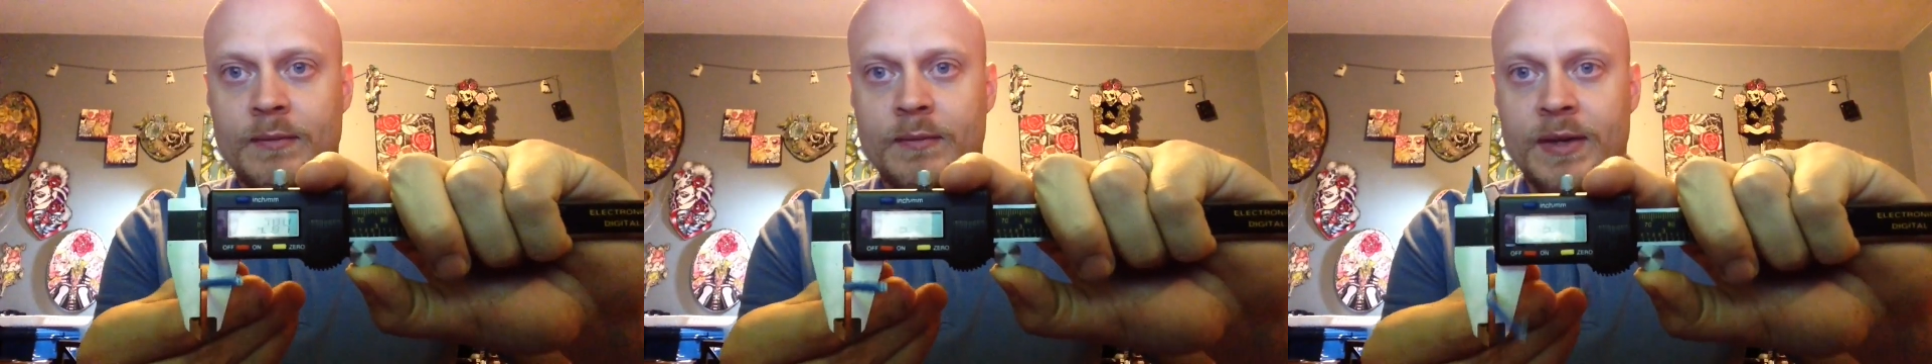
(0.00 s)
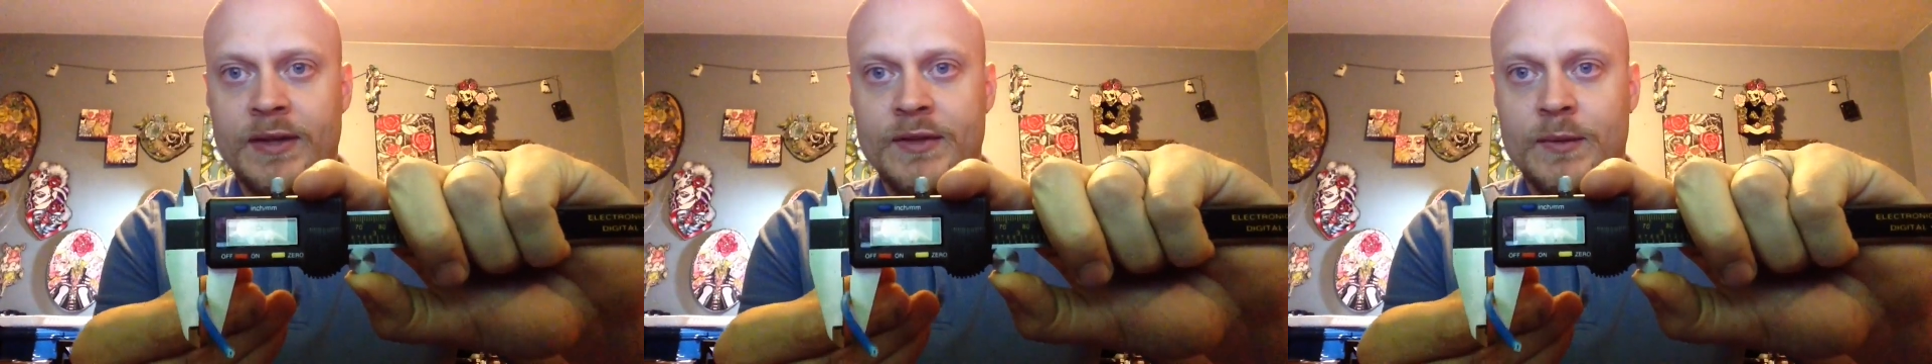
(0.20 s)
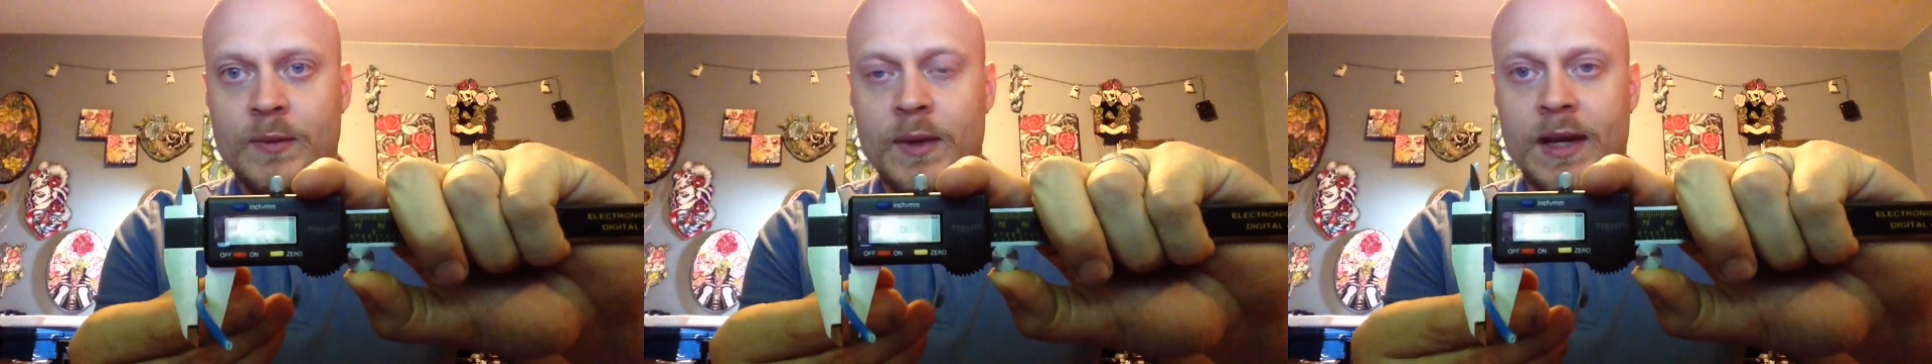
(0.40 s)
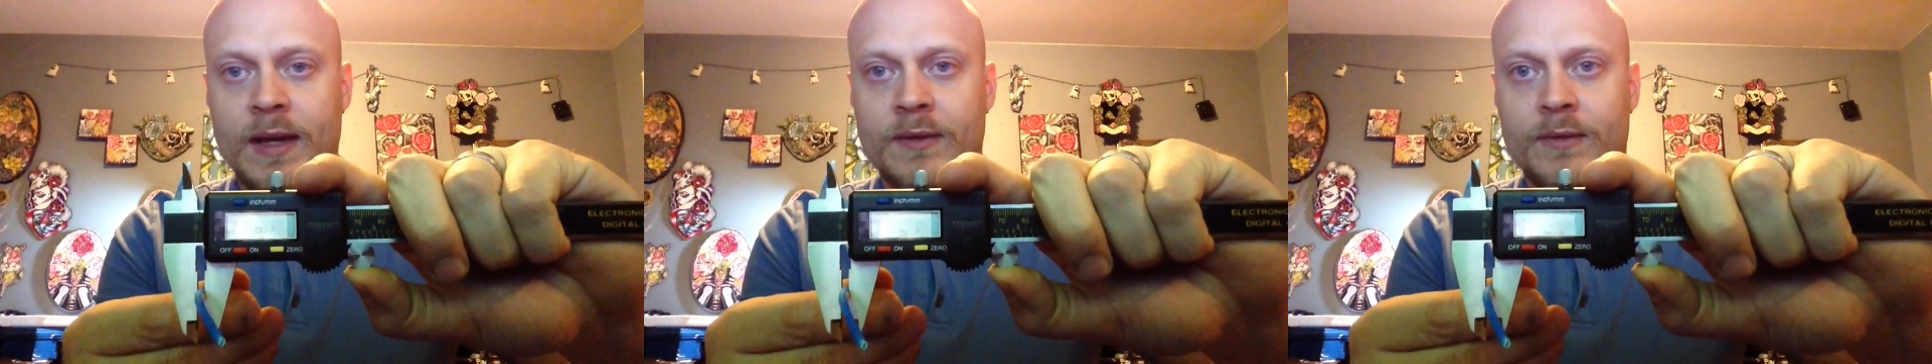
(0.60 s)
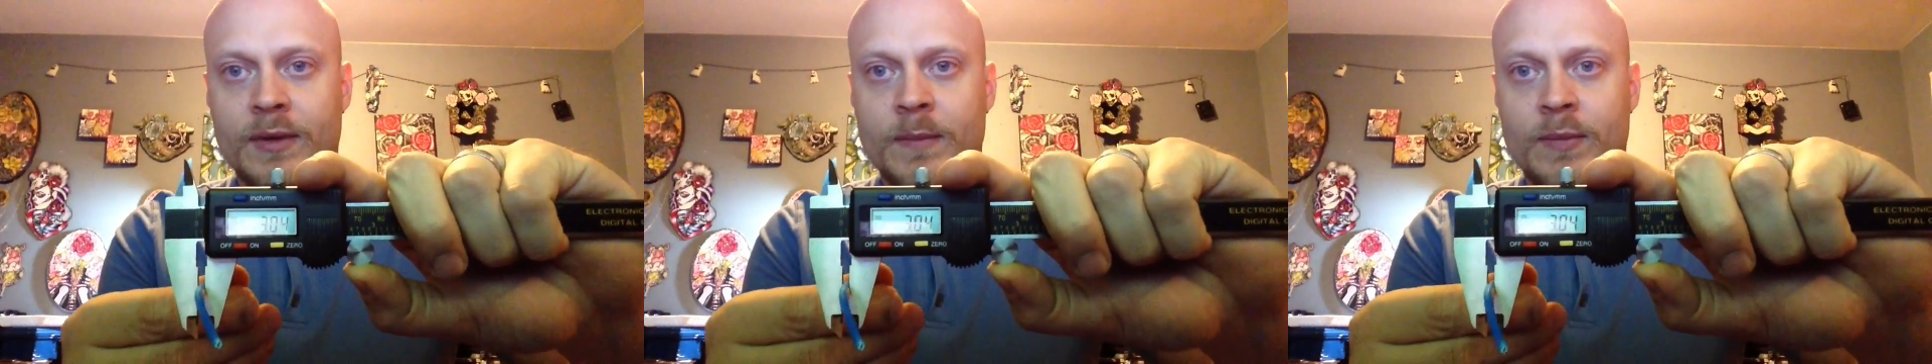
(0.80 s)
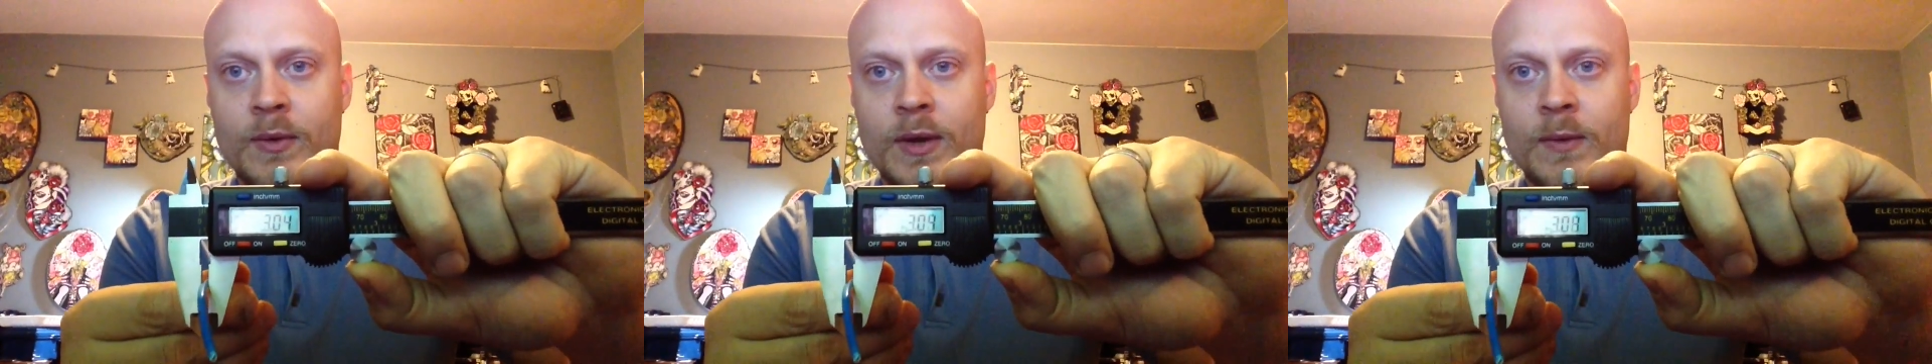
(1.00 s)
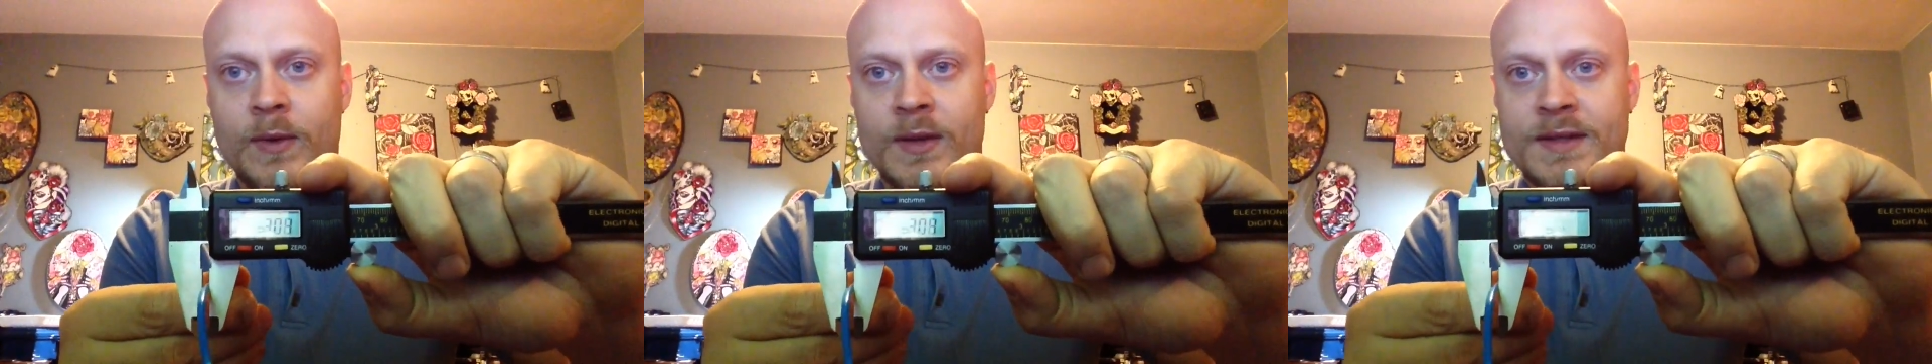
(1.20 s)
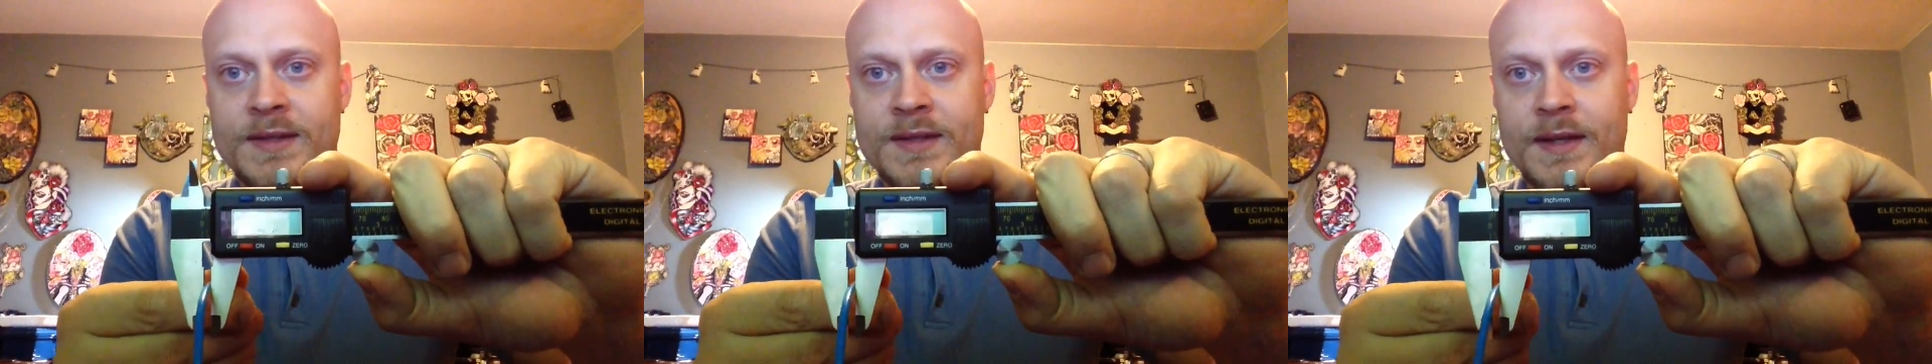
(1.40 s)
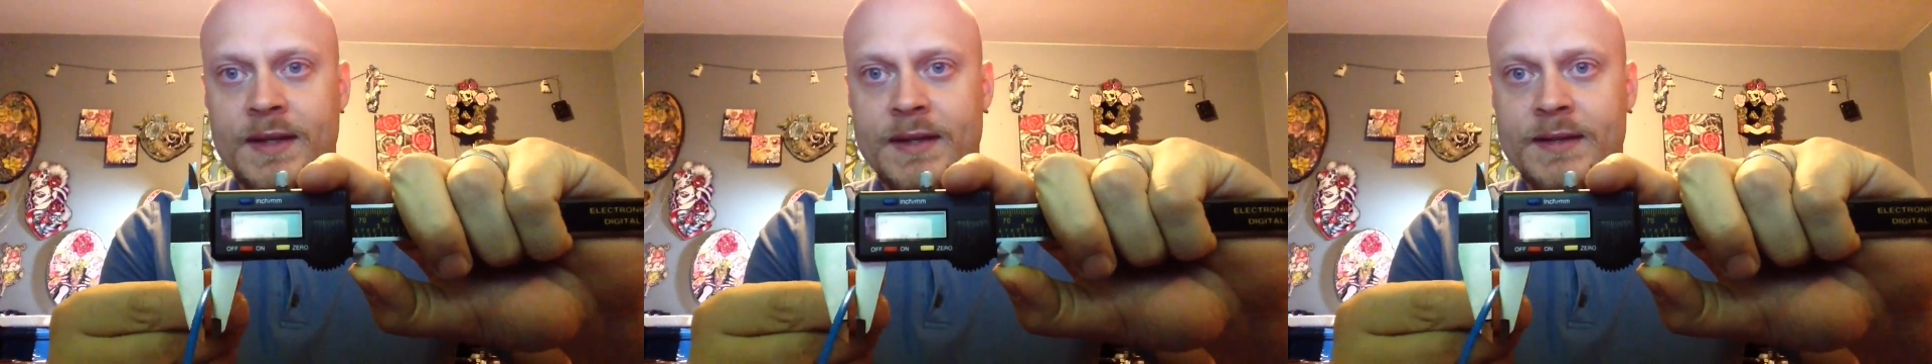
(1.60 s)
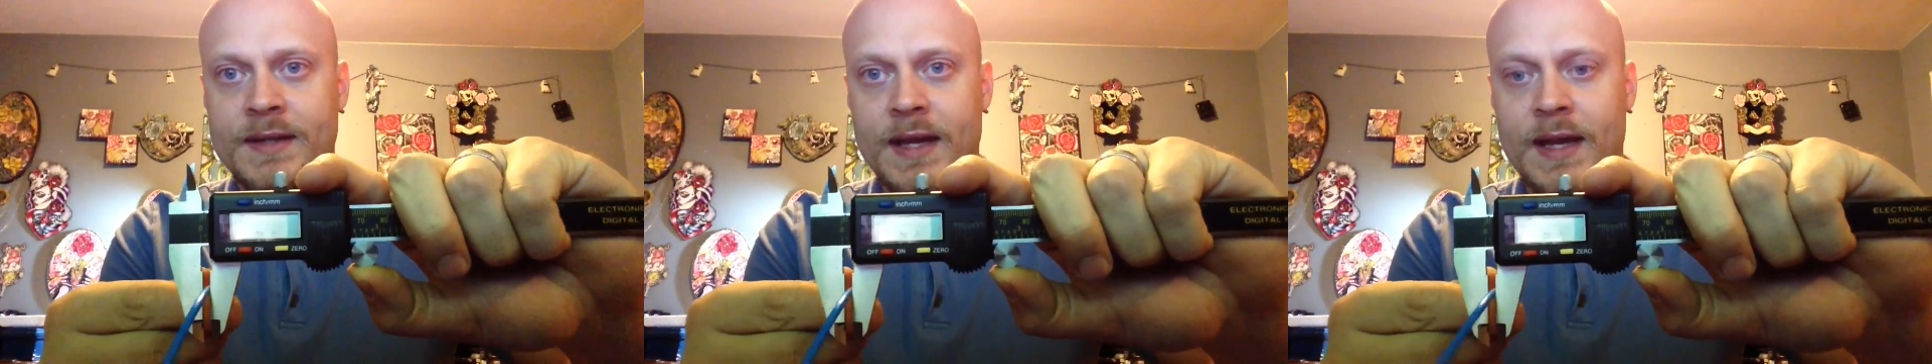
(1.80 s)
between
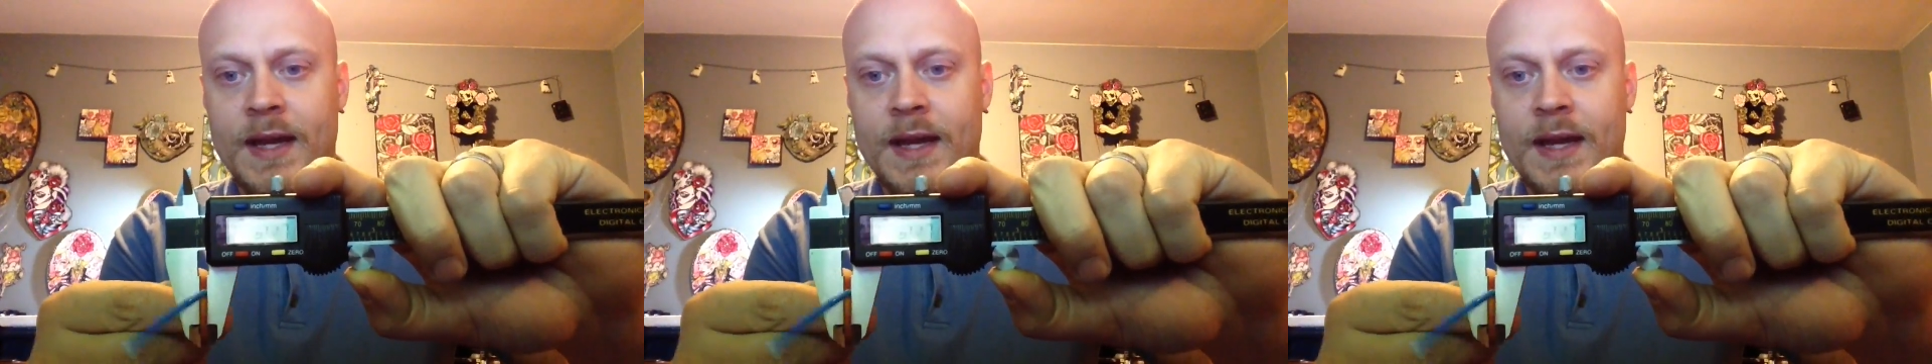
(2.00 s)
3.16